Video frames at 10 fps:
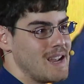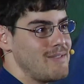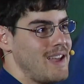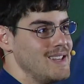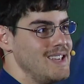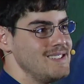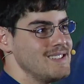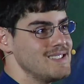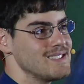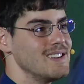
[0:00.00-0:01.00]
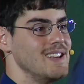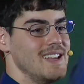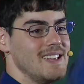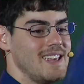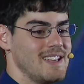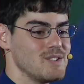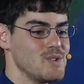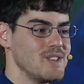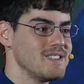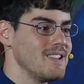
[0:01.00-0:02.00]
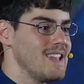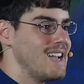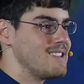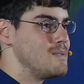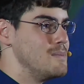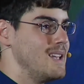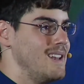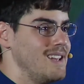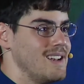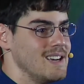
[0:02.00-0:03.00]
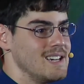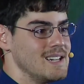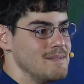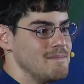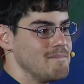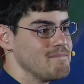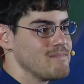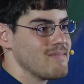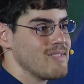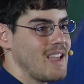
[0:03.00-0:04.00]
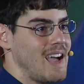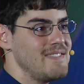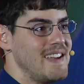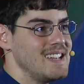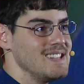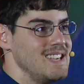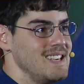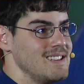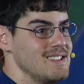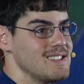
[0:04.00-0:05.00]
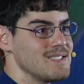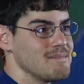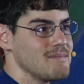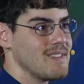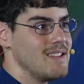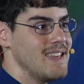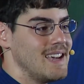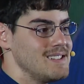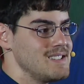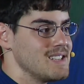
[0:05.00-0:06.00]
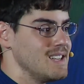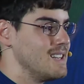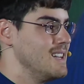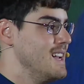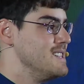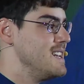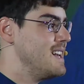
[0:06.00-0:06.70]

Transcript: I've had gigs canceled at the last minute. I've had gigs that did